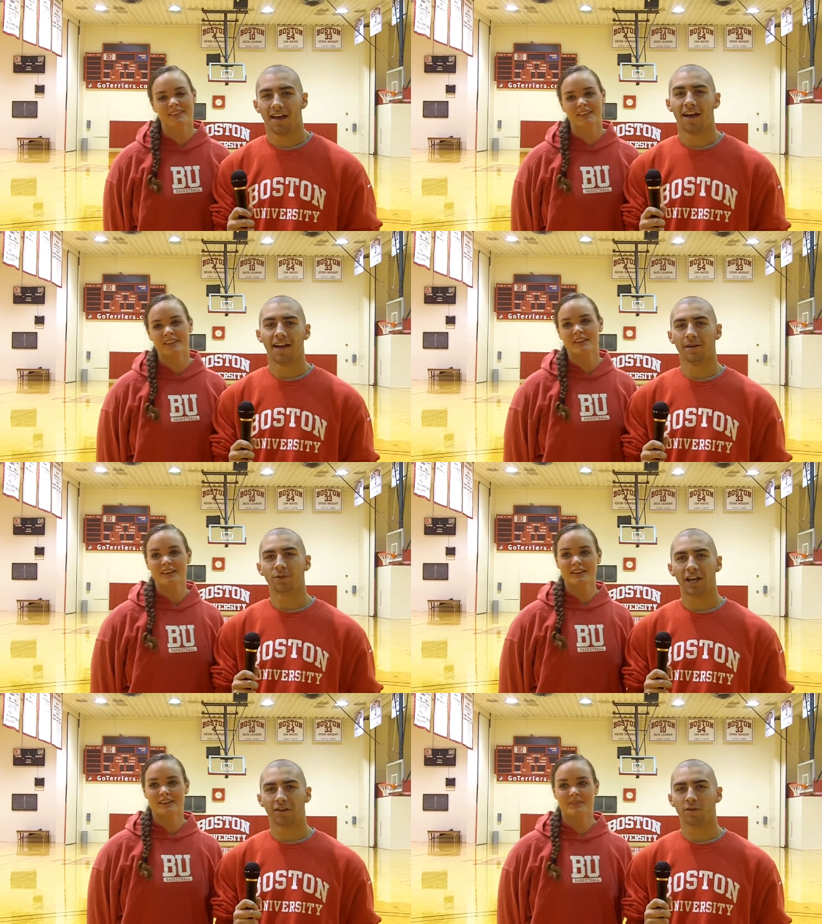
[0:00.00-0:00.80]
Speaker 1: Hi, I'm
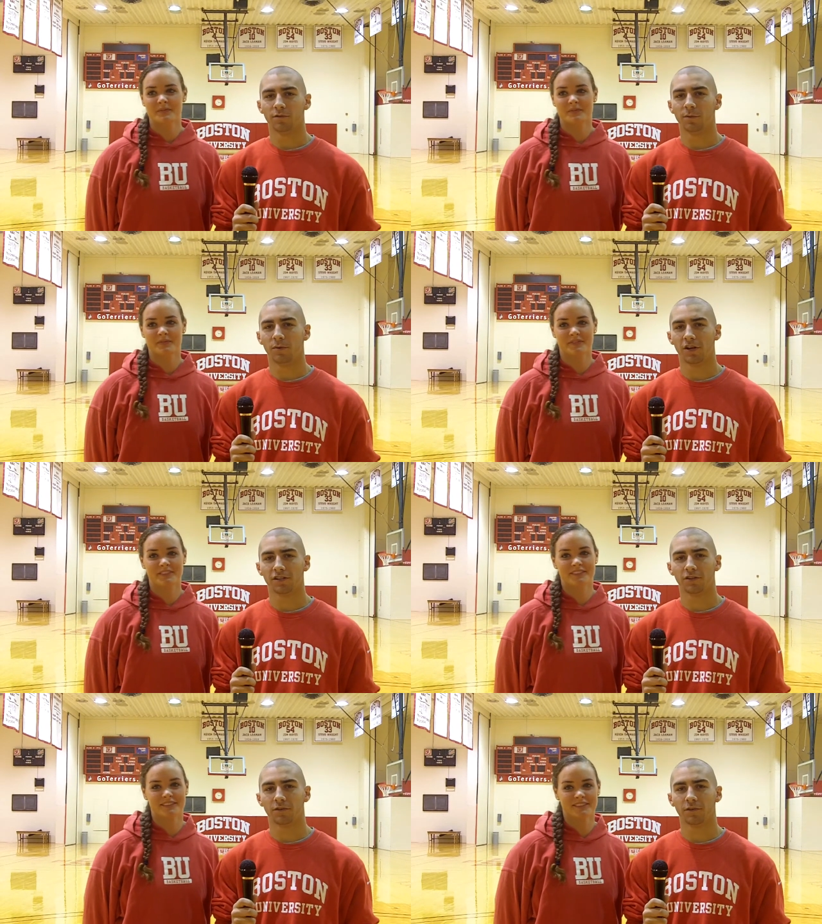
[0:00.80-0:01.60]
Jack Orr from the
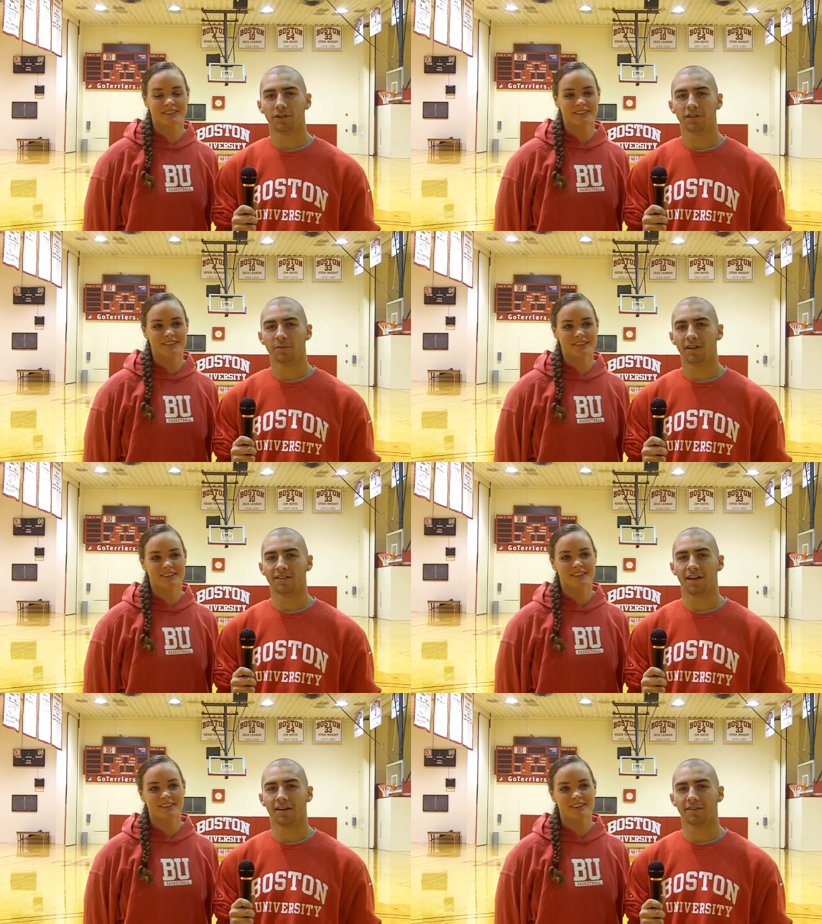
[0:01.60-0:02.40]
Boston University
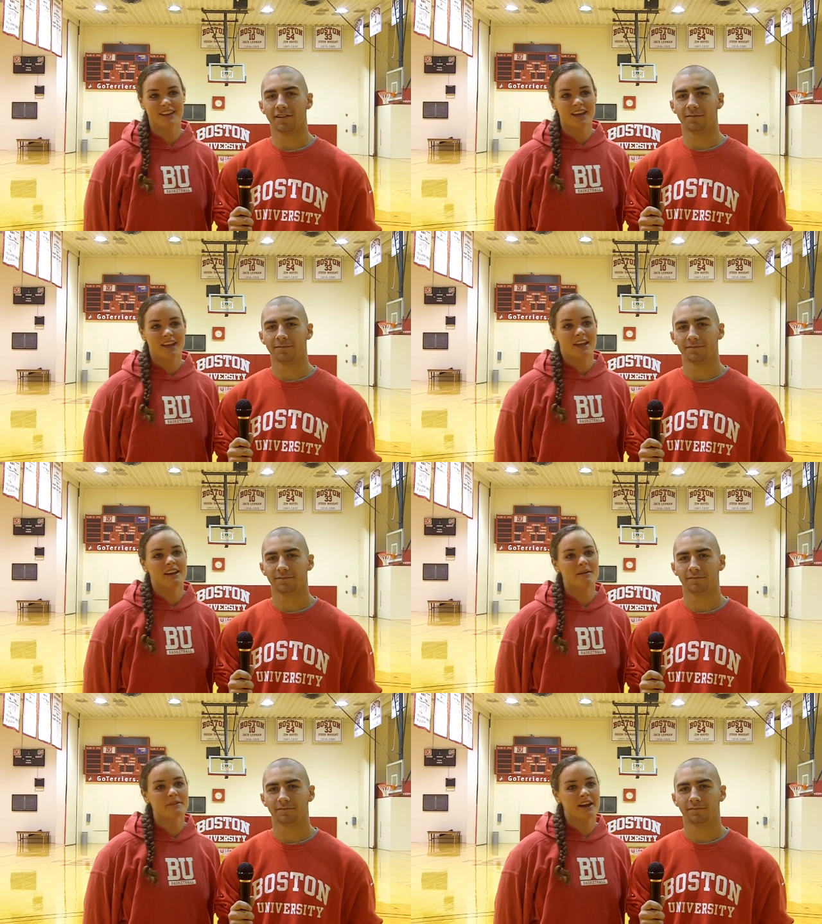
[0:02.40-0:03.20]
men's soccer team.
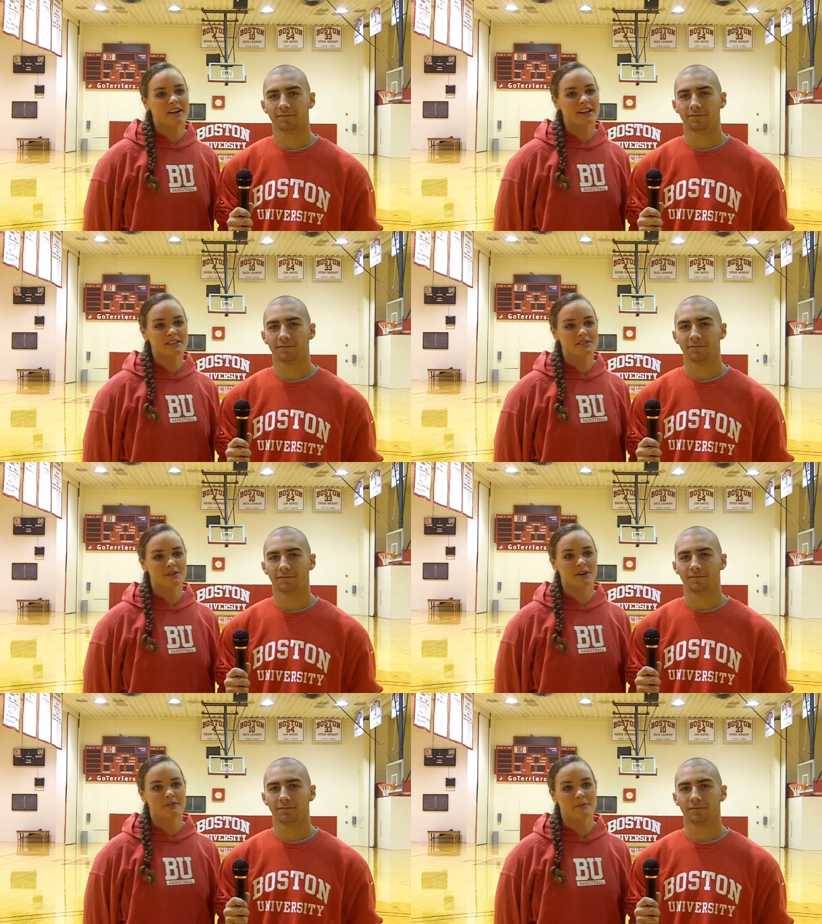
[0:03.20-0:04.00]
Speaker 2: And I'm Caroline
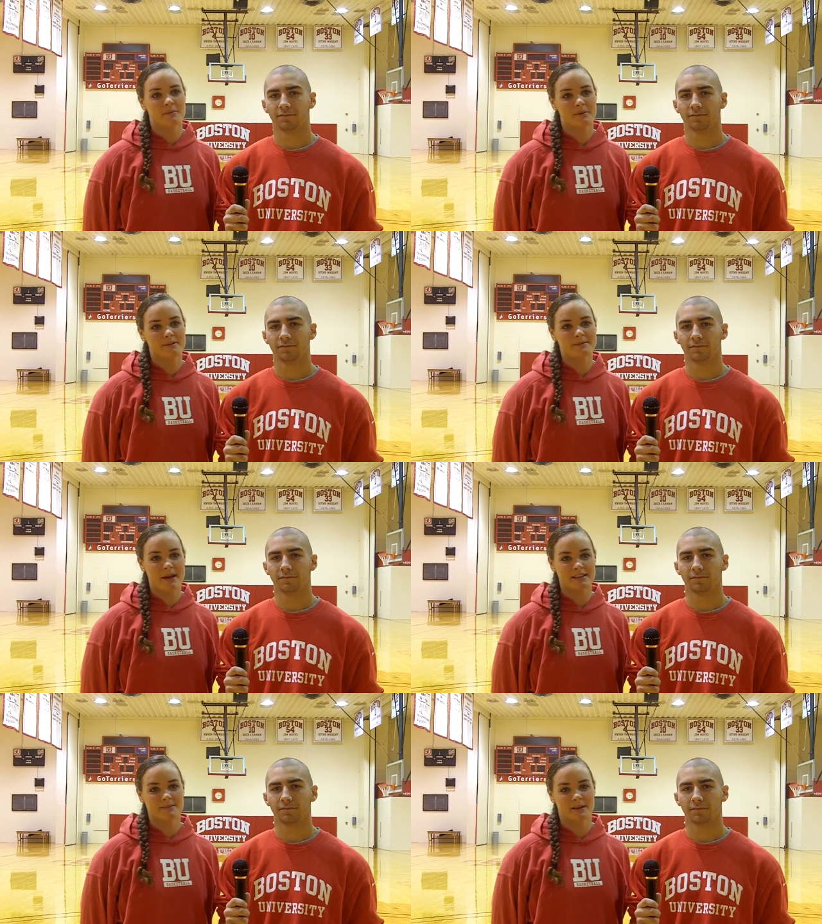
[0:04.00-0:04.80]
Stewart from the women's
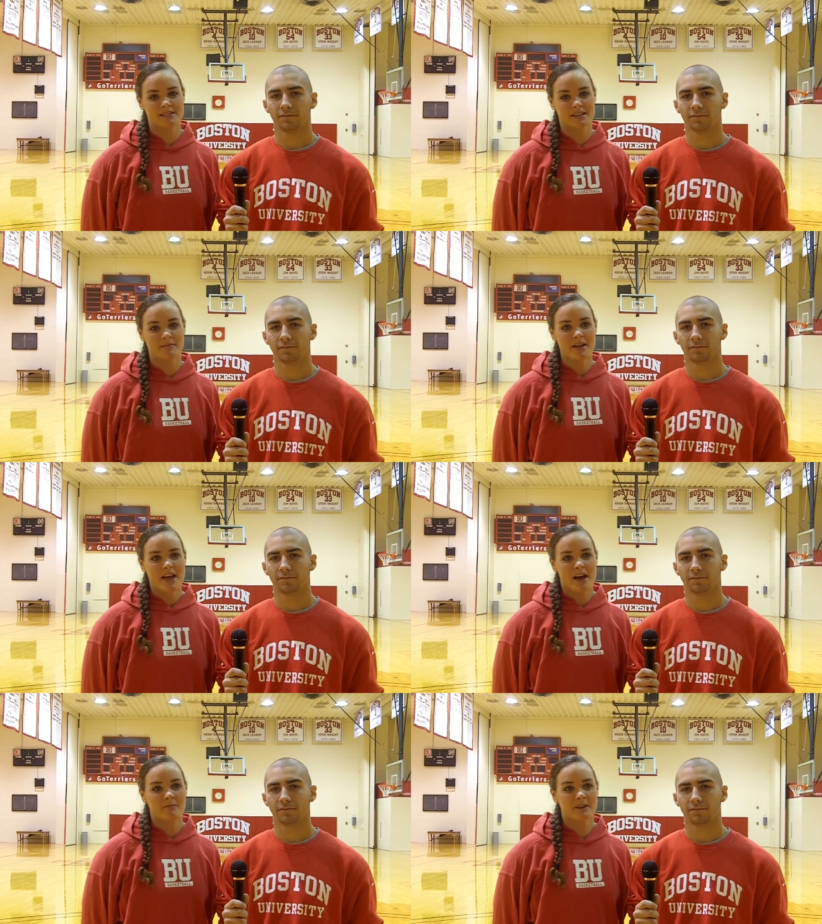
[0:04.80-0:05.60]
basketball team.
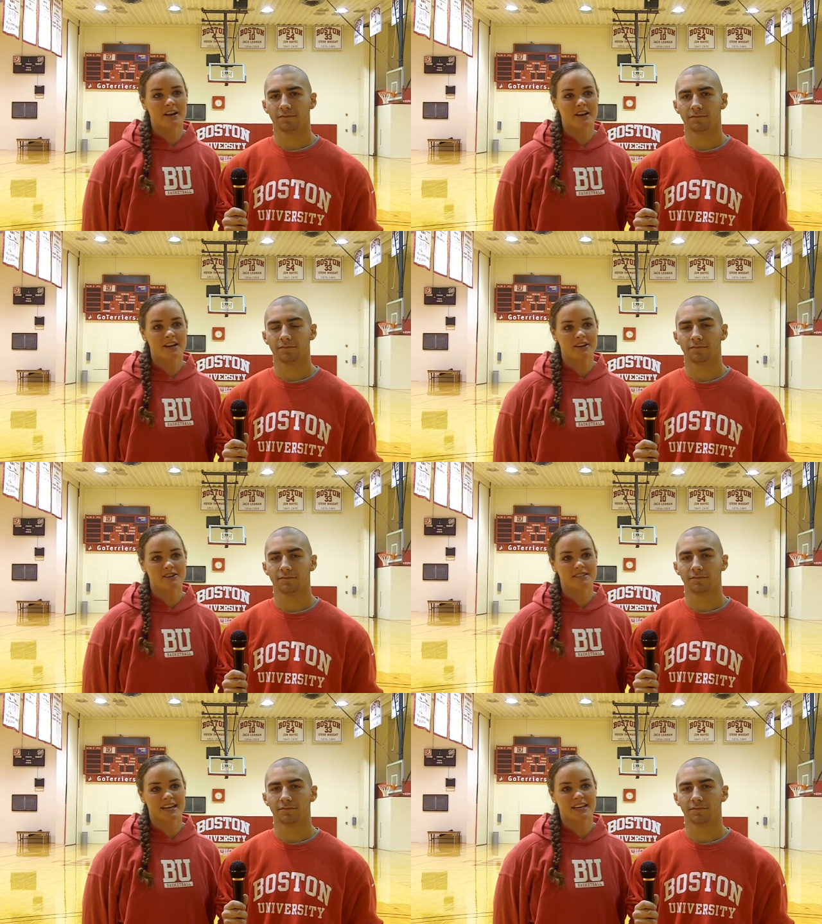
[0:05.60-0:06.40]
And we are here
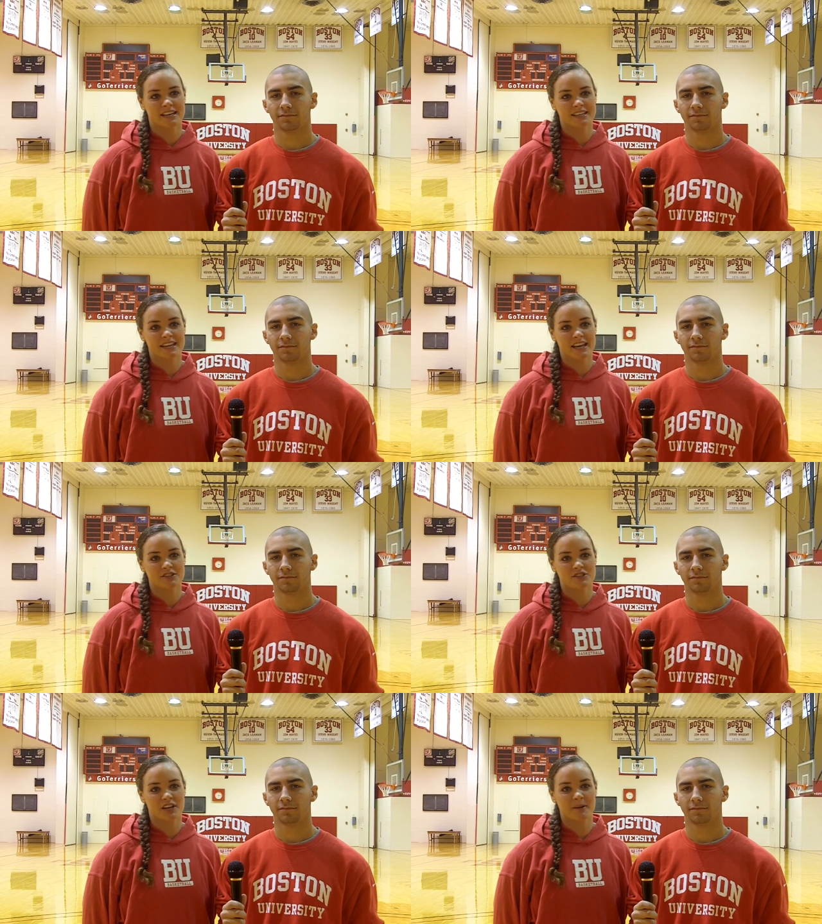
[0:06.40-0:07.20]
standing in
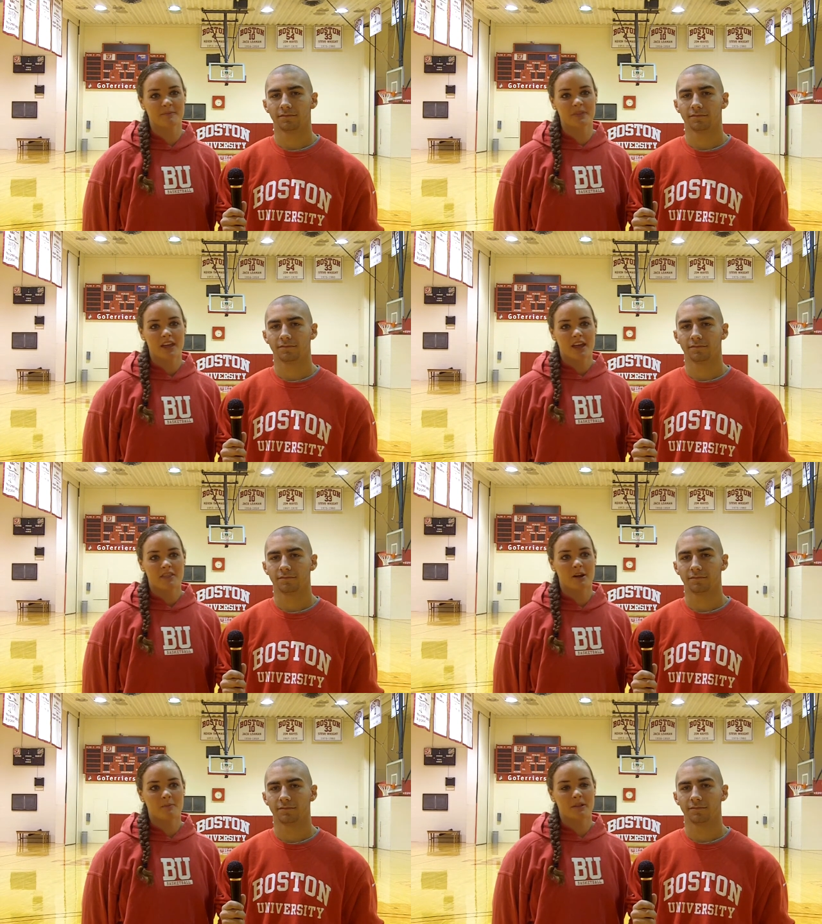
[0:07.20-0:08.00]
Case Gym.
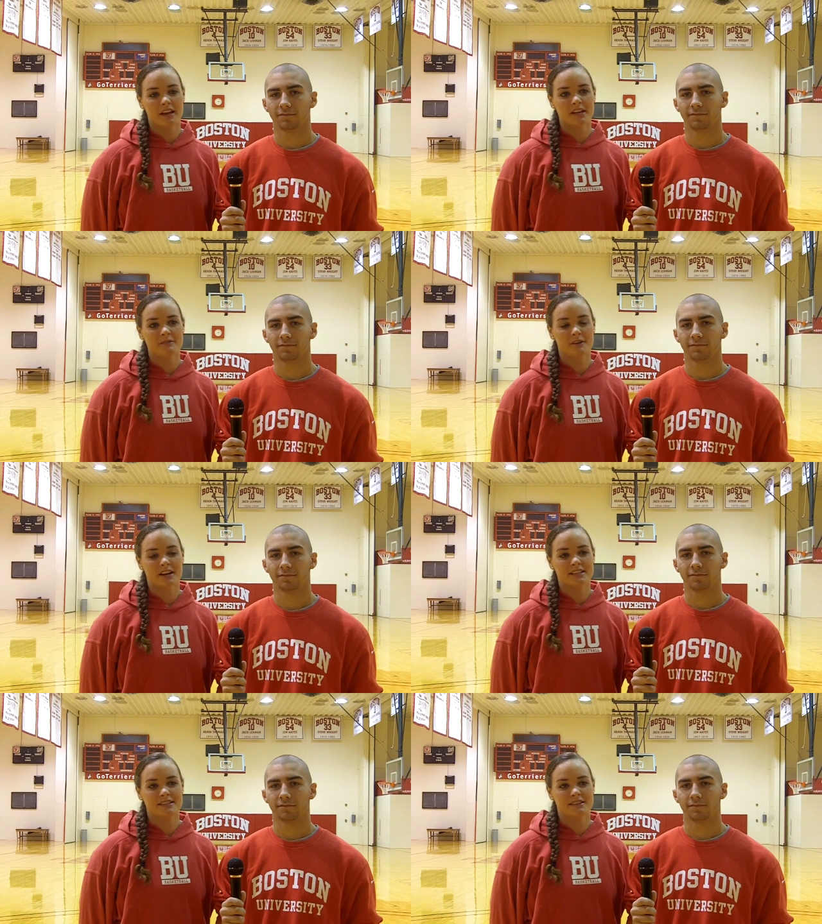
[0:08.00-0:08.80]
There are plenty of great